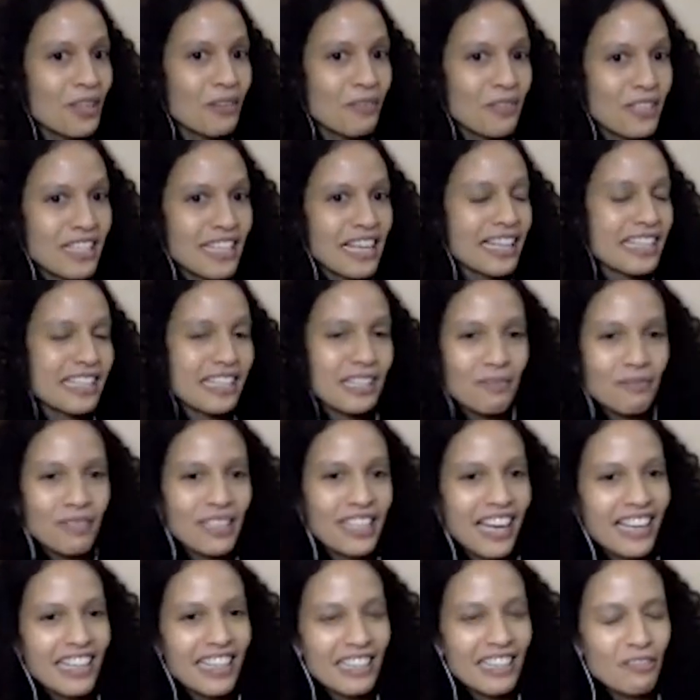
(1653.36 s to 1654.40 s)
is again
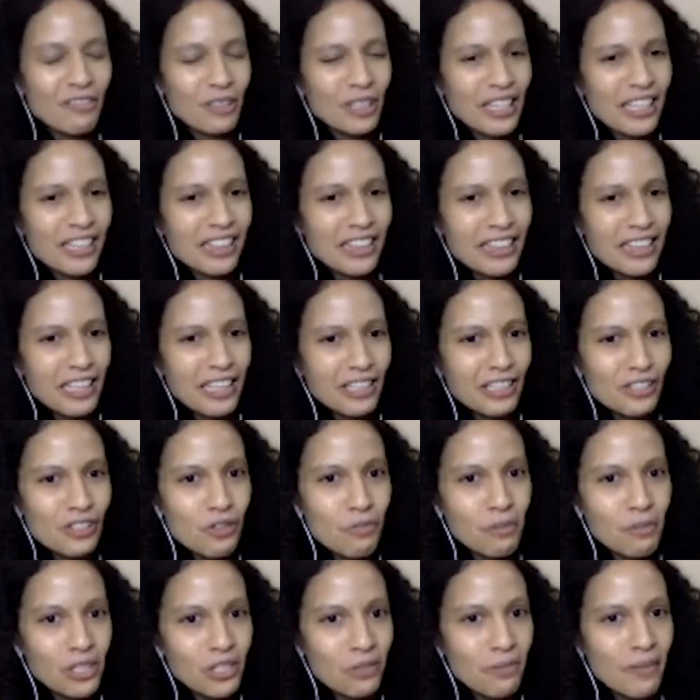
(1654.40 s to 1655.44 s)
something I didn't really think
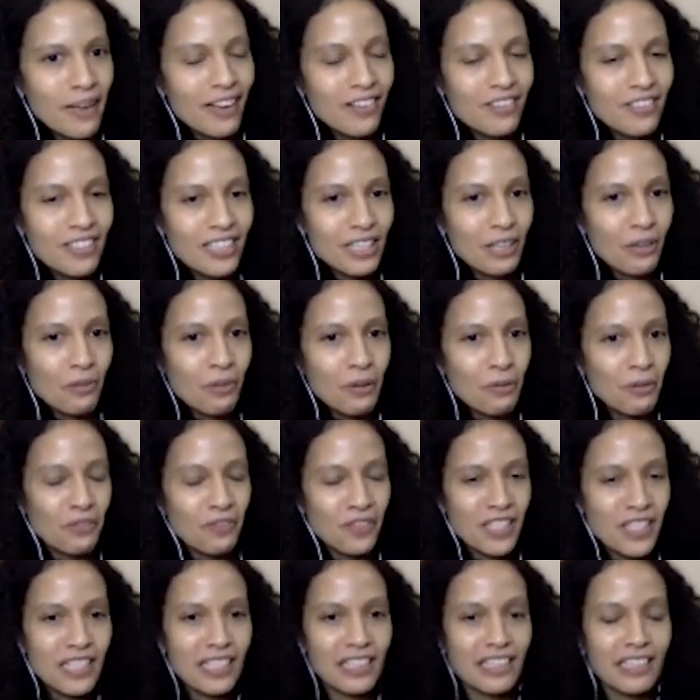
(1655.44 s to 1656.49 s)
too much about until we were
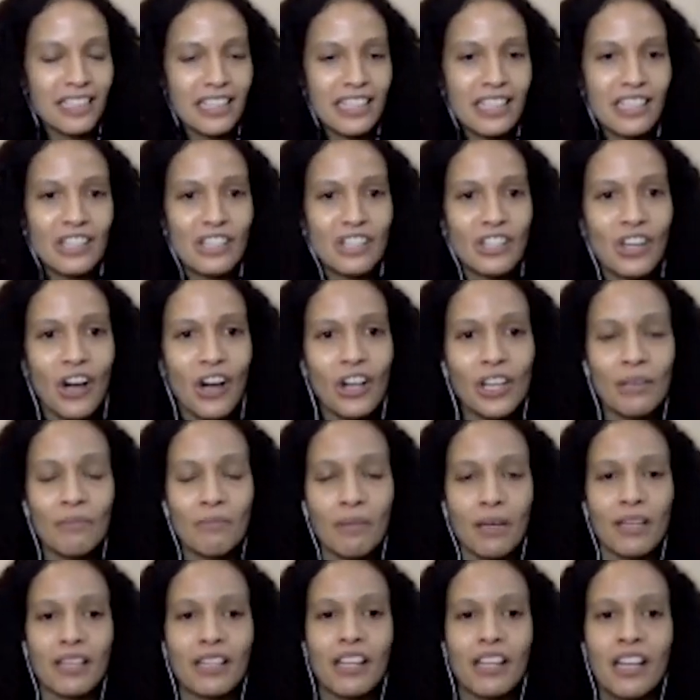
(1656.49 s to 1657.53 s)
physically installing,
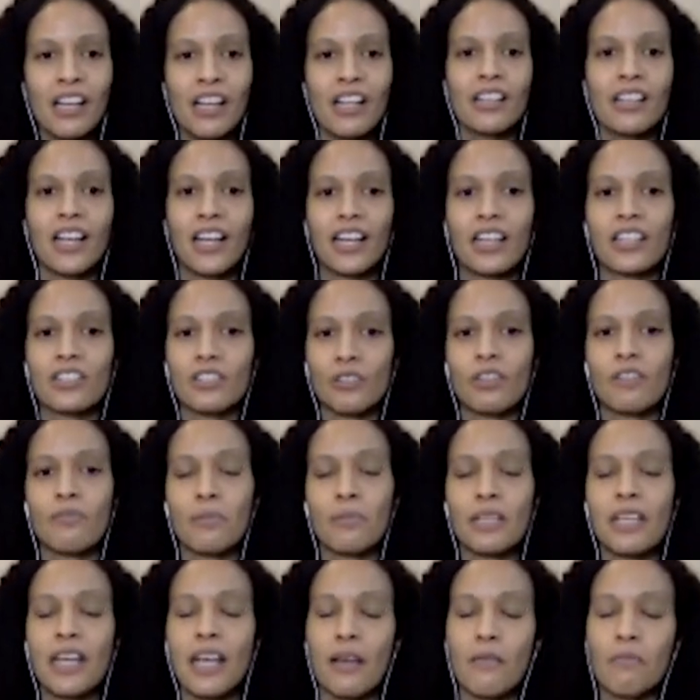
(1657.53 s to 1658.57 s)
but like sort of
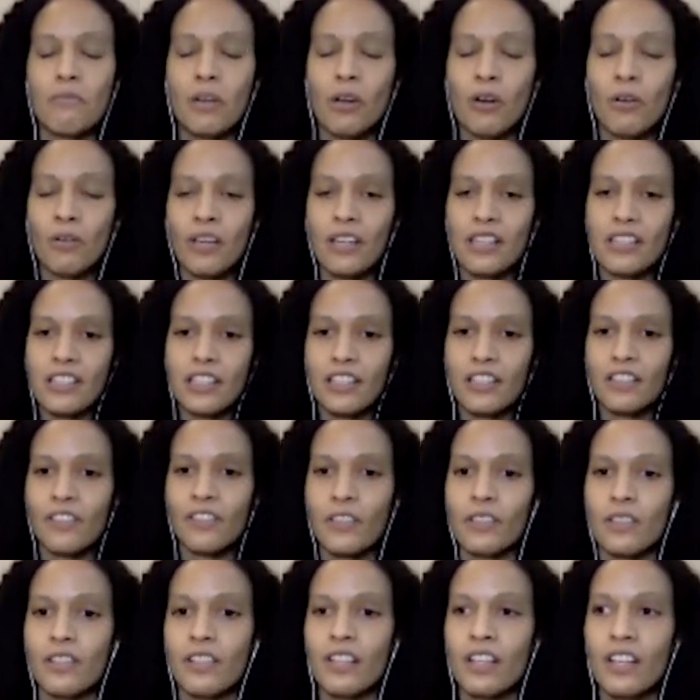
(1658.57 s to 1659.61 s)
became known as
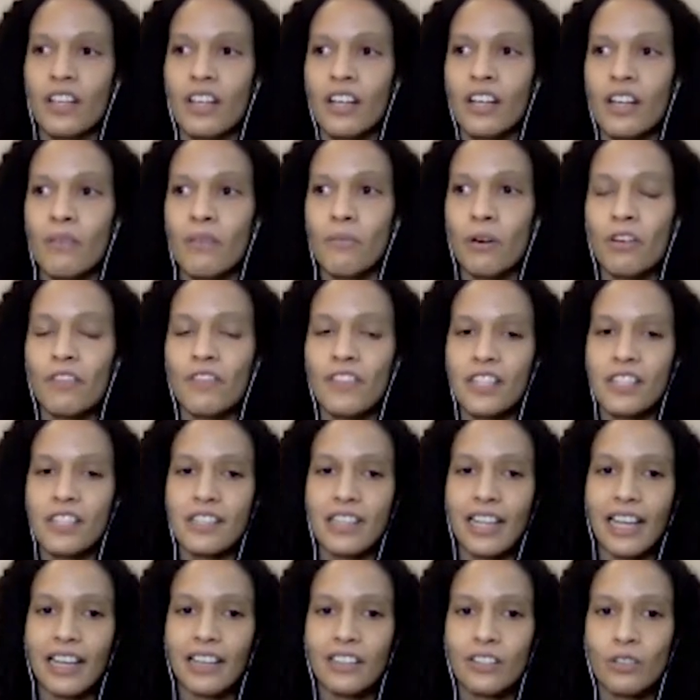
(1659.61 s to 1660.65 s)
even more of this
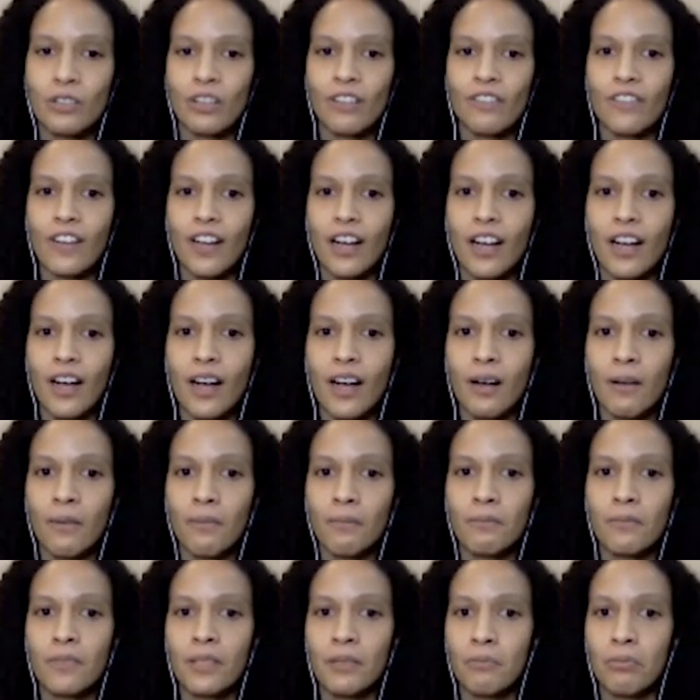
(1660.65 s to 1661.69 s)
like sort of
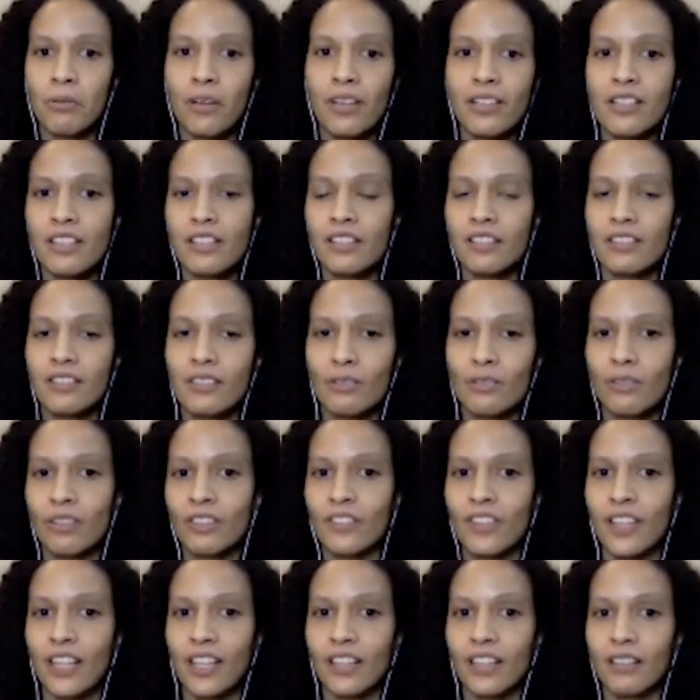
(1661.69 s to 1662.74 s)
omnipresent sort
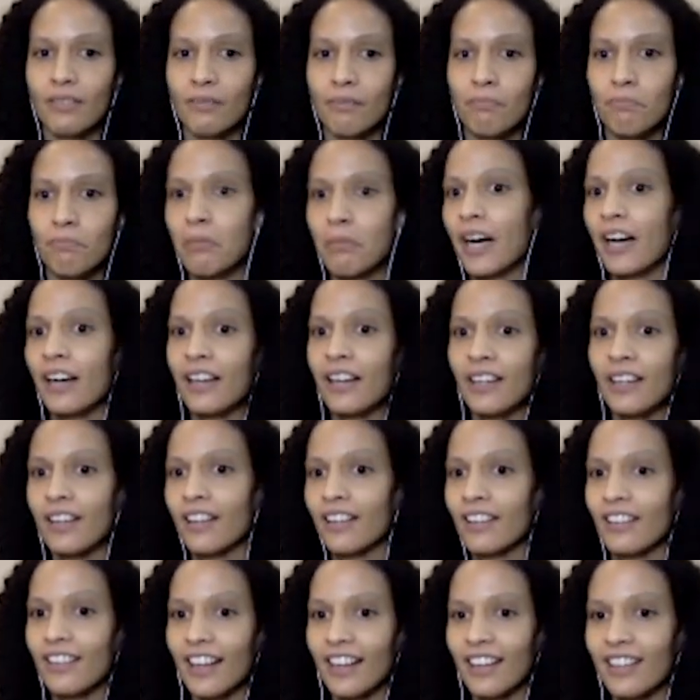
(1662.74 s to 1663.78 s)
of like
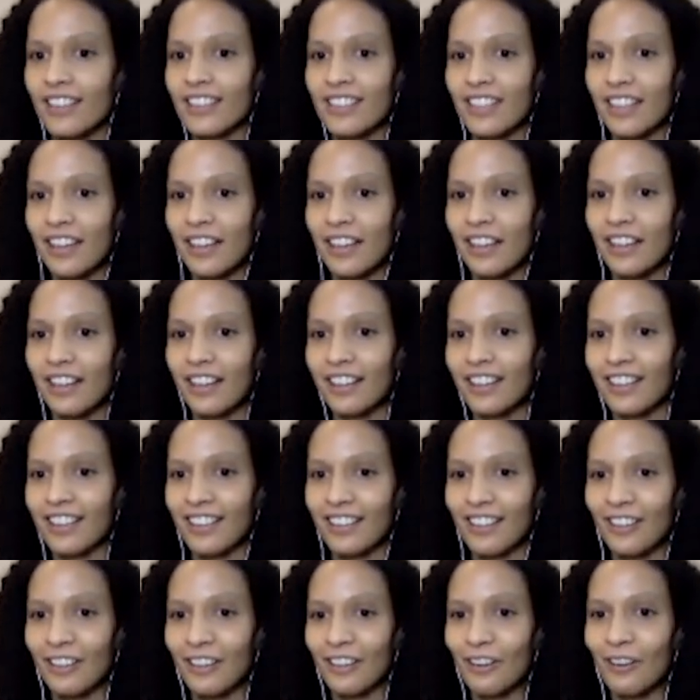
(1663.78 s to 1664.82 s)
body that is like,
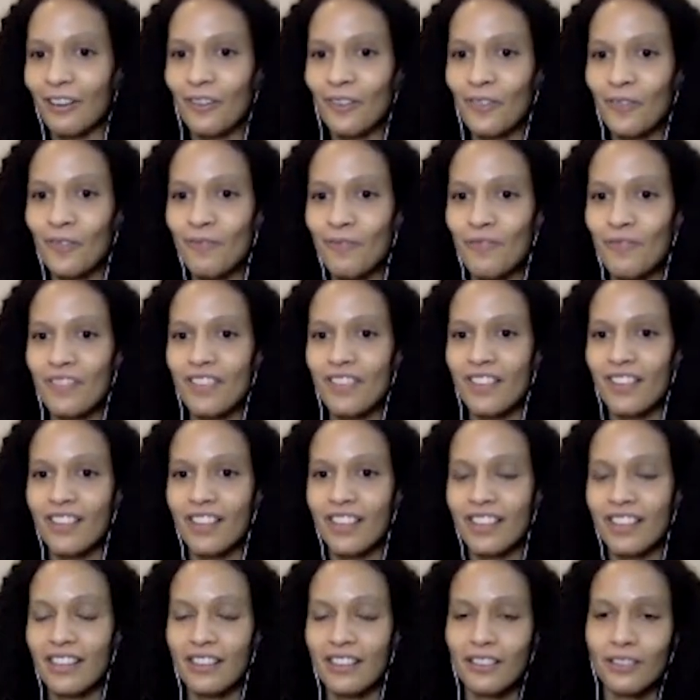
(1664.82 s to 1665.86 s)
you know,
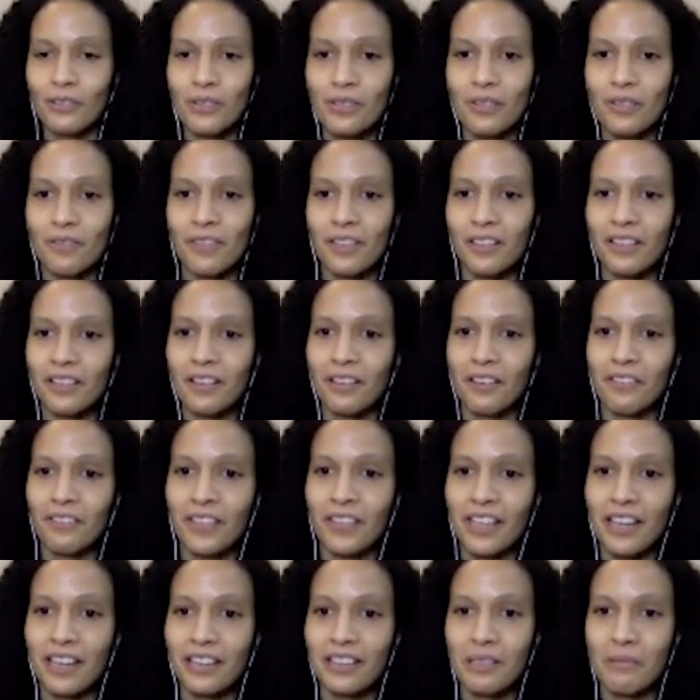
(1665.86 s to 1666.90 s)
the ethos of
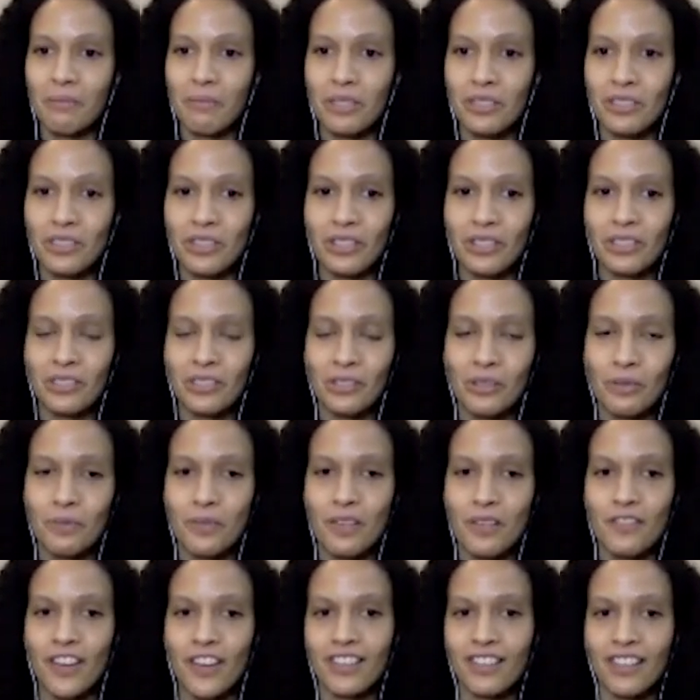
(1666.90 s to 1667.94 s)
the exhibition in terms
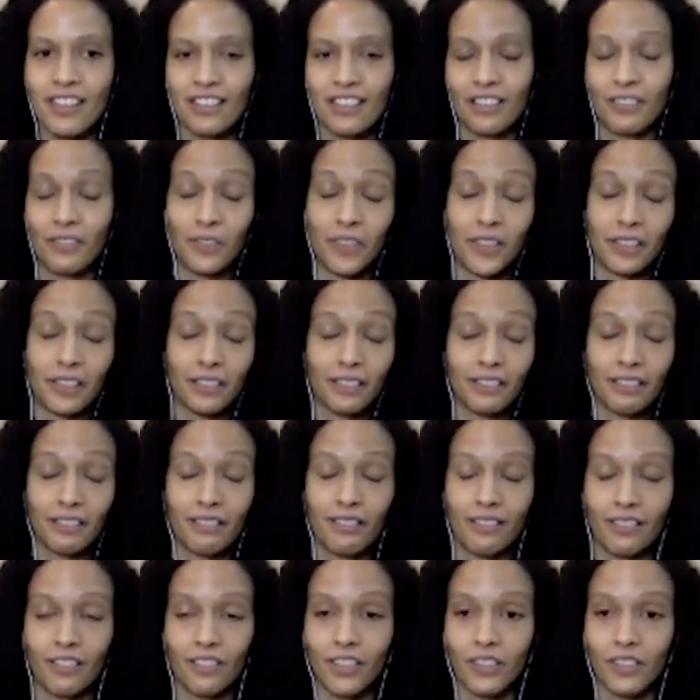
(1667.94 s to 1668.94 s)
of, I think, the feel of